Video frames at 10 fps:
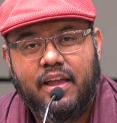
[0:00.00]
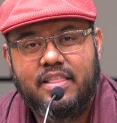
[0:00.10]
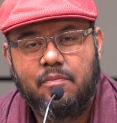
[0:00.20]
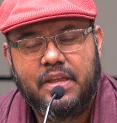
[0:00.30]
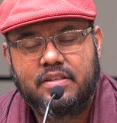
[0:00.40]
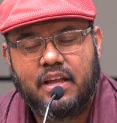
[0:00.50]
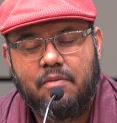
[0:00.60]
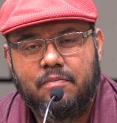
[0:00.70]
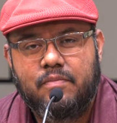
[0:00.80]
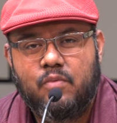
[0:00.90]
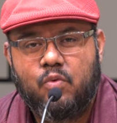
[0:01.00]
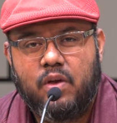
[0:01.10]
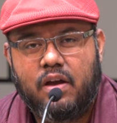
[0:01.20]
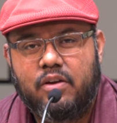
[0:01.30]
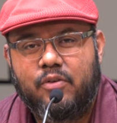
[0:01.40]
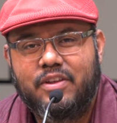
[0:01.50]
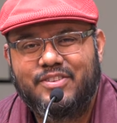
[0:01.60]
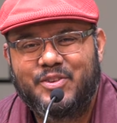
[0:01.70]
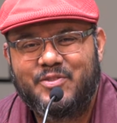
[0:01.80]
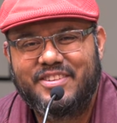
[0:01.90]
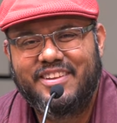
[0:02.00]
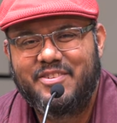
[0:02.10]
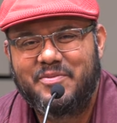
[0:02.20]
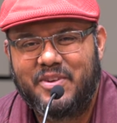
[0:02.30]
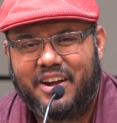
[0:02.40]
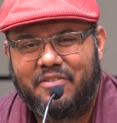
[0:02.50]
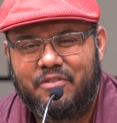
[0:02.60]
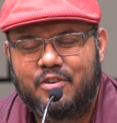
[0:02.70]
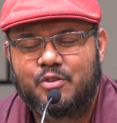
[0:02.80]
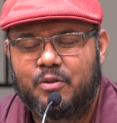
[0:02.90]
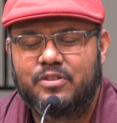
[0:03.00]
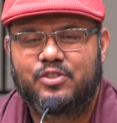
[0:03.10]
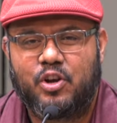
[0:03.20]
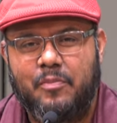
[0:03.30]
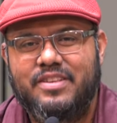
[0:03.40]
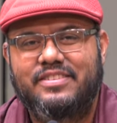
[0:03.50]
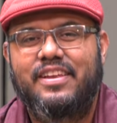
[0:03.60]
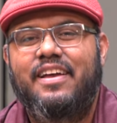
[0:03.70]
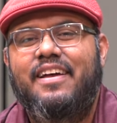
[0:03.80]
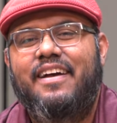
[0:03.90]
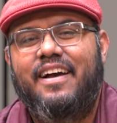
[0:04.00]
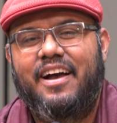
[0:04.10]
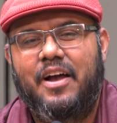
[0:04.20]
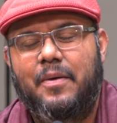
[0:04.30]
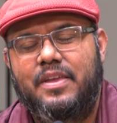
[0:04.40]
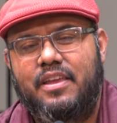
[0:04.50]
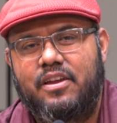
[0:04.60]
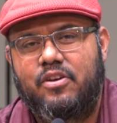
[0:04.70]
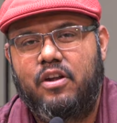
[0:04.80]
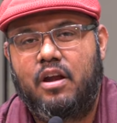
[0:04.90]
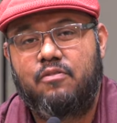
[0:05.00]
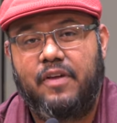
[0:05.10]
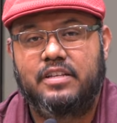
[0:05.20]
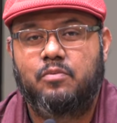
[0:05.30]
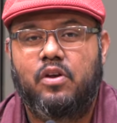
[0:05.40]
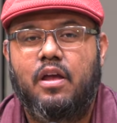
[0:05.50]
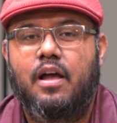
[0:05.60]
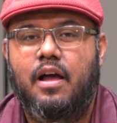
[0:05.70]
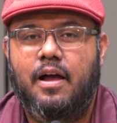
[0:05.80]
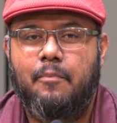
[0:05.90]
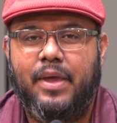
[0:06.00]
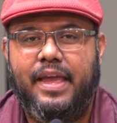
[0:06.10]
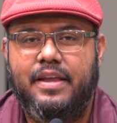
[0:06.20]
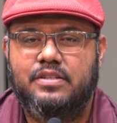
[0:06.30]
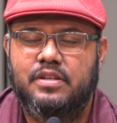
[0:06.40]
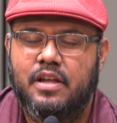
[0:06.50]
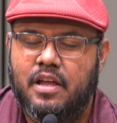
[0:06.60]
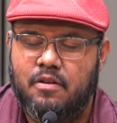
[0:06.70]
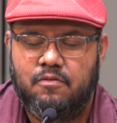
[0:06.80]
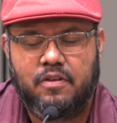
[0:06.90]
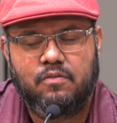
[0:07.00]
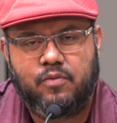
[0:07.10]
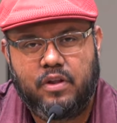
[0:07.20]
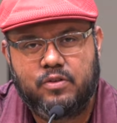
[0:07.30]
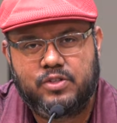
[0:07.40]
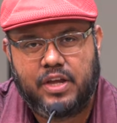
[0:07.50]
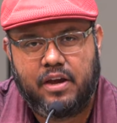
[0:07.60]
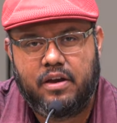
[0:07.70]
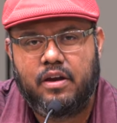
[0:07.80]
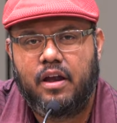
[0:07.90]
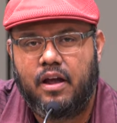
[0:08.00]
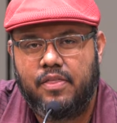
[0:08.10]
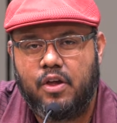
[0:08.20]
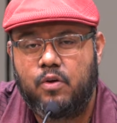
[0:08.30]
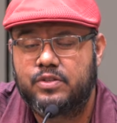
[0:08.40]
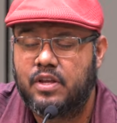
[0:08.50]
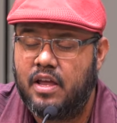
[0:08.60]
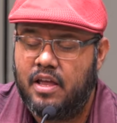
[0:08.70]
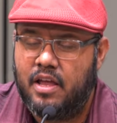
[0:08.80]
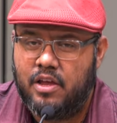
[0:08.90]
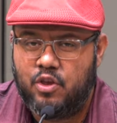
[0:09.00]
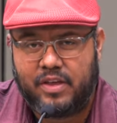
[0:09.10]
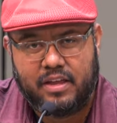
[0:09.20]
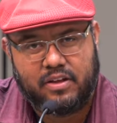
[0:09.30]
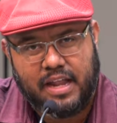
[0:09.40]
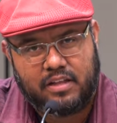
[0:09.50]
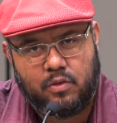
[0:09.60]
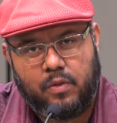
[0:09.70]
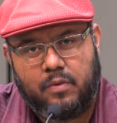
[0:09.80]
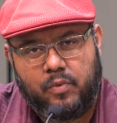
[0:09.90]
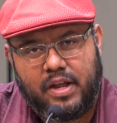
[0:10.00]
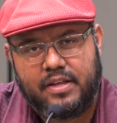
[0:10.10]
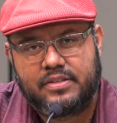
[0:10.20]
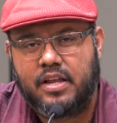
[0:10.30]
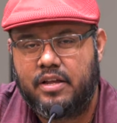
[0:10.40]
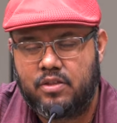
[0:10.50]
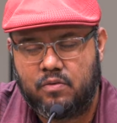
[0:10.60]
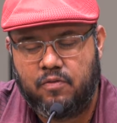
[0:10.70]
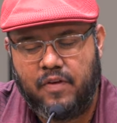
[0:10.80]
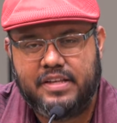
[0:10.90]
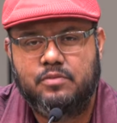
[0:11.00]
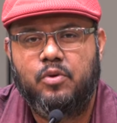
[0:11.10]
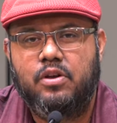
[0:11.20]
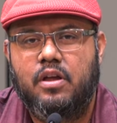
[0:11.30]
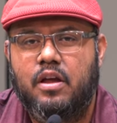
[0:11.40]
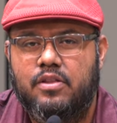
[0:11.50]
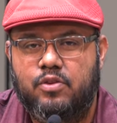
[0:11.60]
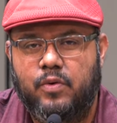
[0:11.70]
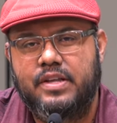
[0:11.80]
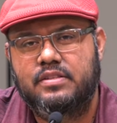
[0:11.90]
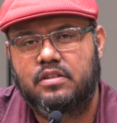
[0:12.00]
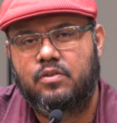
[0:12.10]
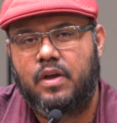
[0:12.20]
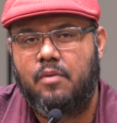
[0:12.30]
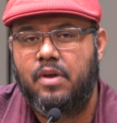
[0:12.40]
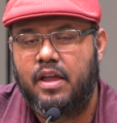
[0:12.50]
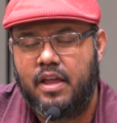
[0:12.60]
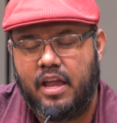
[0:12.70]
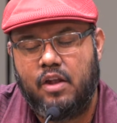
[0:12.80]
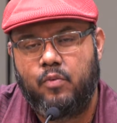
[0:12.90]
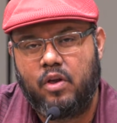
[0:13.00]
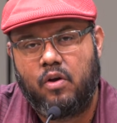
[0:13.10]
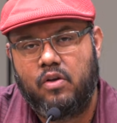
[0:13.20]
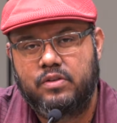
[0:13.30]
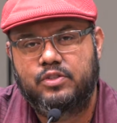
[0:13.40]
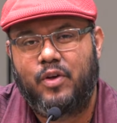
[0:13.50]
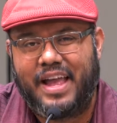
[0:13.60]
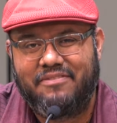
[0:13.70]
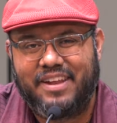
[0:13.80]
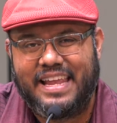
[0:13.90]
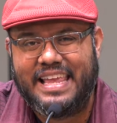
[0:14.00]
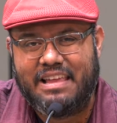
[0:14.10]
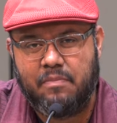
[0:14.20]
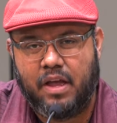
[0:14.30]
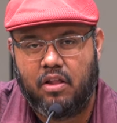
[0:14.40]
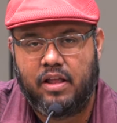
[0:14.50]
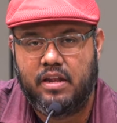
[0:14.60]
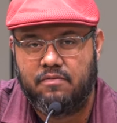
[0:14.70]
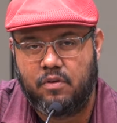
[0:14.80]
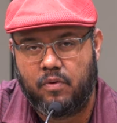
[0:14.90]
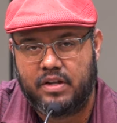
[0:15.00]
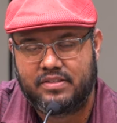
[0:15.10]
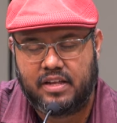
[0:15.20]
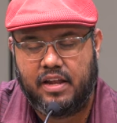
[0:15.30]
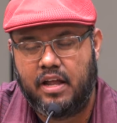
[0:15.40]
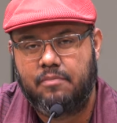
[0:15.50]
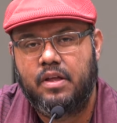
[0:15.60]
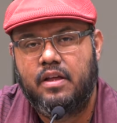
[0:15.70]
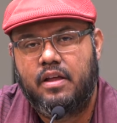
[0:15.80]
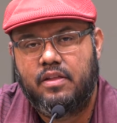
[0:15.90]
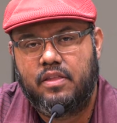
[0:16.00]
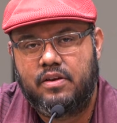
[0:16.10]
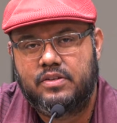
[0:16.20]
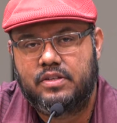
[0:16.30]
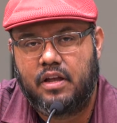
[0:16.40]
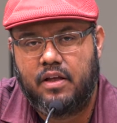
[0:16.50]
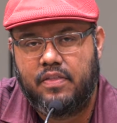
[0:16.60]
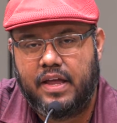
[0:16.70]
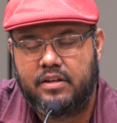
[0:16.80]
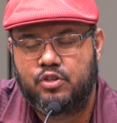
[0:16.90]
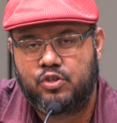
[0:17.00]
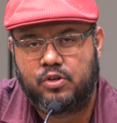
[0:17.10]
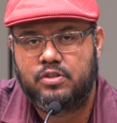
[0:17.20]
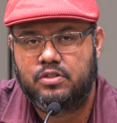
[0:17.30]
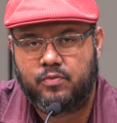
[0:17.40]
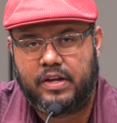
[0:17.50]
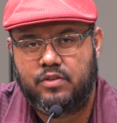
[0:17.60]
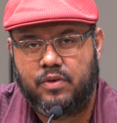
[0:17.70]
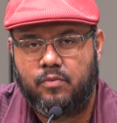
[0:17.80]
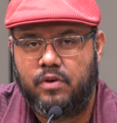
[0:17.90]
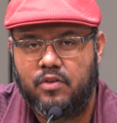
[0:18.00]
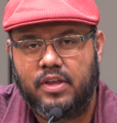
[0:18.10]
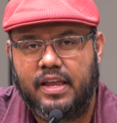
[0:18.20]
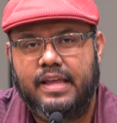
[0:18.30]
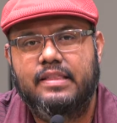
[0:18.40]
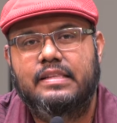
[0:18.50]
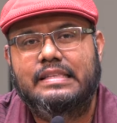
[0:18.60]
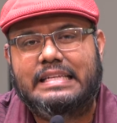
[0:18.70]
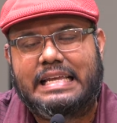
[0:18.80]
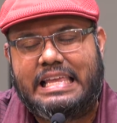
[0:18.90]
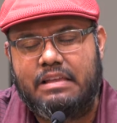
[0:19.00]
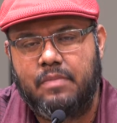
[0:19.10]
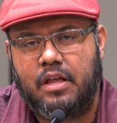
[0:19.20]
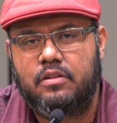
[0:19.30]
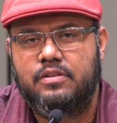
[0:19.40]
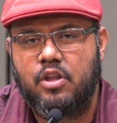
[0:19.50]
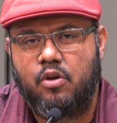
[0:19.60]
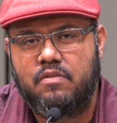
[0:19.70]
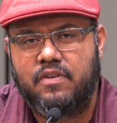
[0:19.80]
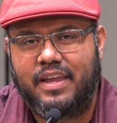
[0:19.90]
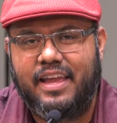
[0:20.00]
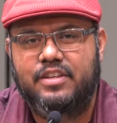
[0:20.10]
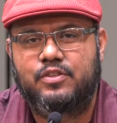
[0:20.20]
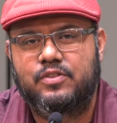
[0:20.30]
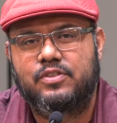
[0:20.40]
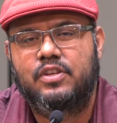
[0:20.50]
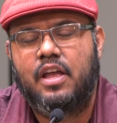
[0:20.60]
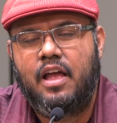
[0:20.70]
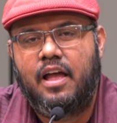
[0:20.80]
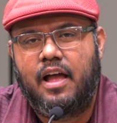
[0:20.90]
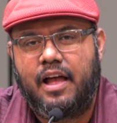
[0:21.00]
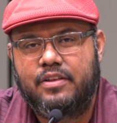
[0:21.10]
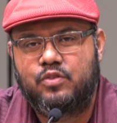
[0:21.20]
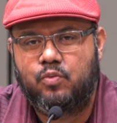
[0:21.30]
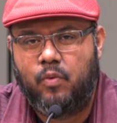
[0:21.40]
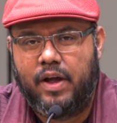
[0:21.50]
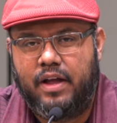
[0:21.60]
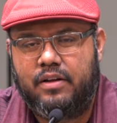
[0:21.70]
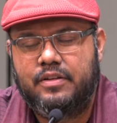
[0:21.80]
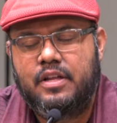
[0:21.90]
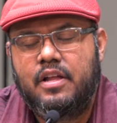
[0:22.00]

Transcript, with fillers: In the meantime, we are going to continue with our virtual sermons uh, here on our Facebook uh, page. Feel free to share uh, those. You can connect with us through Facebook, through Instagram, and we also have an email. And if you want to sign up, there's uh, that church directory where you can get the email notifications as well.